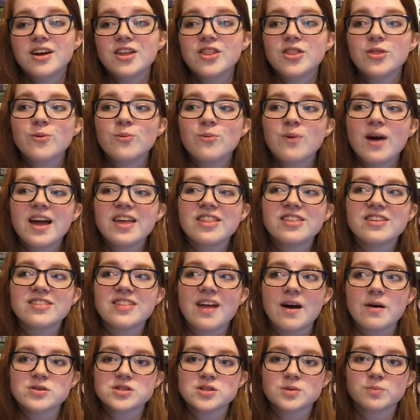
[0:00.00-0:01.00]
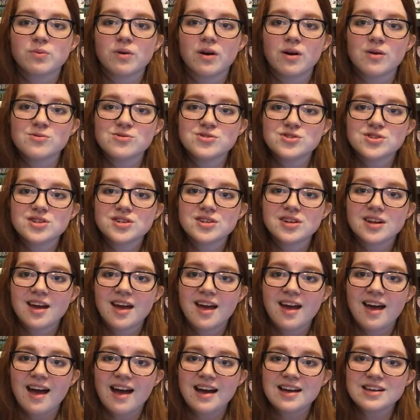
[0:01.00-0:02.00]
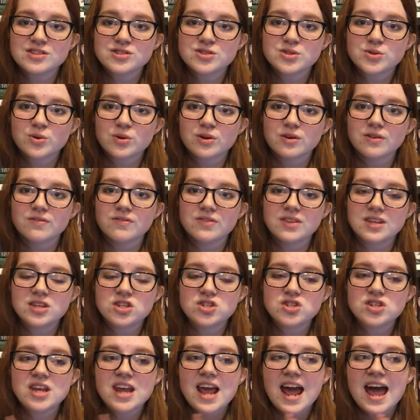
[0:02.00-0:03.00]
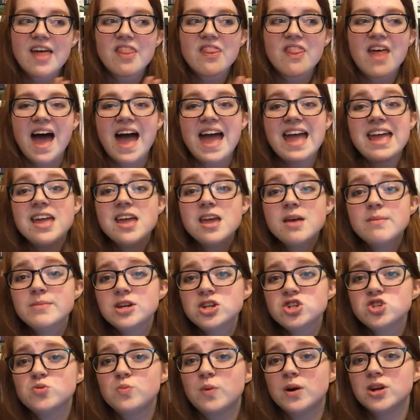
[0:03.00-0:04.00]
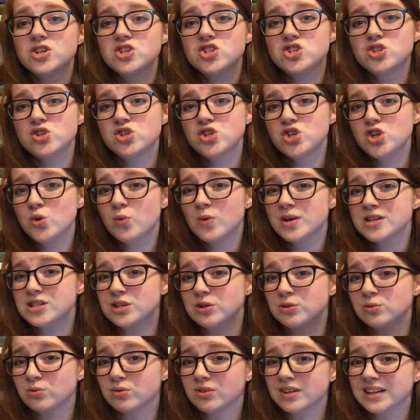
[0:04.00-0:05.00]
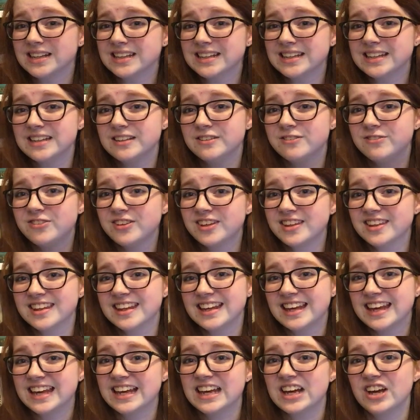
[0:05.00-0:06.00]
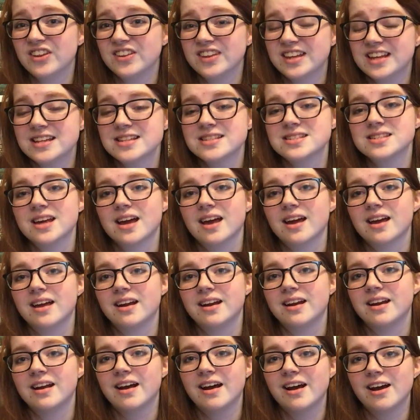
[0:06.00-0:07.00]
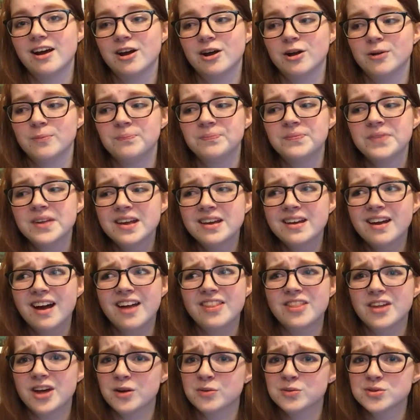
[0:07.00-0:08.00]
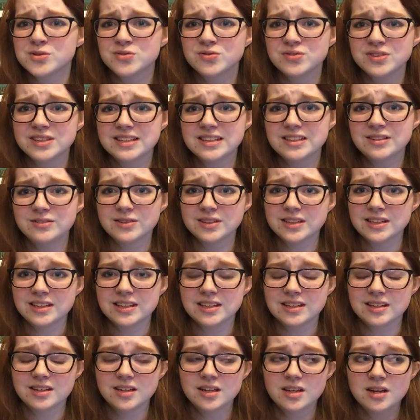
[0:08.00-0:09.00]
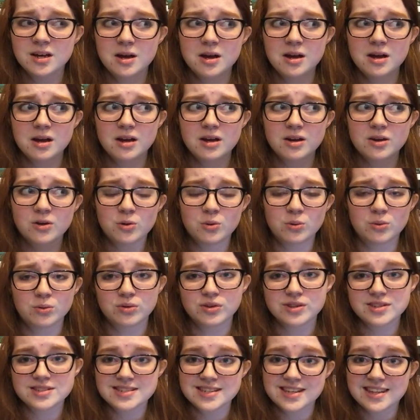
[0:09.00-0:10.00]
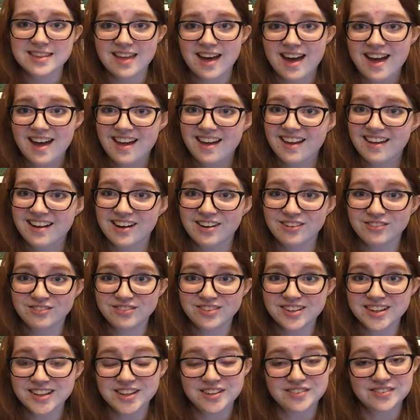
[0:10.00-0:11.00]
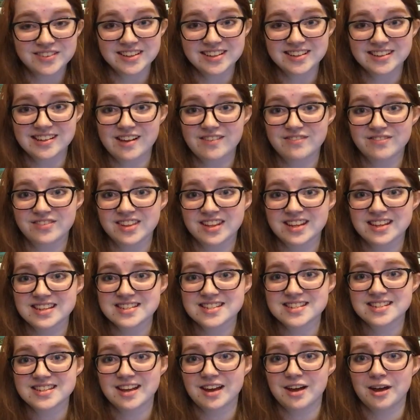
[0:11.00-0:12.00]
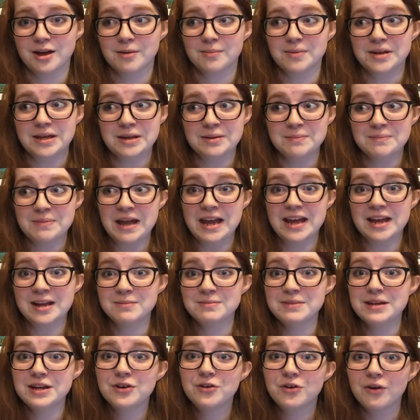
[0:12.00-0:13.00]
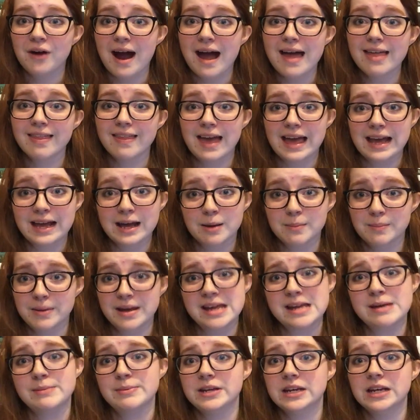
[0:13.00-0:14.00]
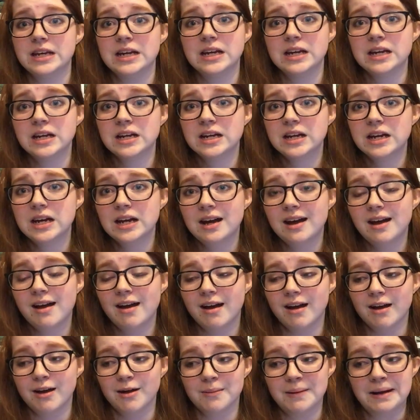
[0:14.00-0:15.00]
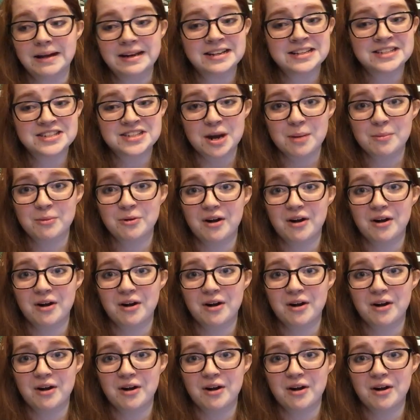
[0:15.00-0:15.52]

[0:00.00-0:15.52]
the way that that was approached as sort of the, she had that image, but she wasn't really feeling it on the inside. I thought it was really, really cool to see that, and I really, really loved this. It made me cry like a baby. I didn't stop